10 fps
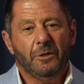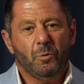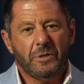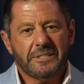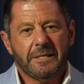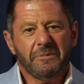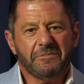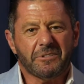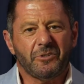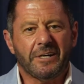with some of
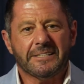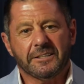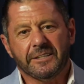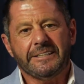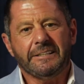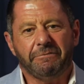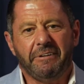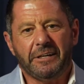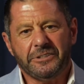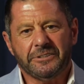Australia's leading
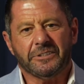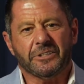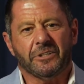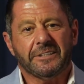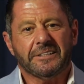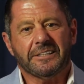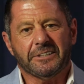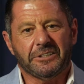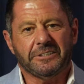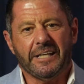fashion designers
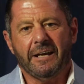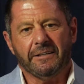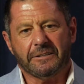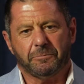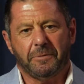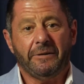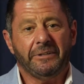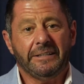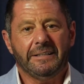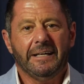such as Alex
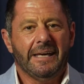Perry,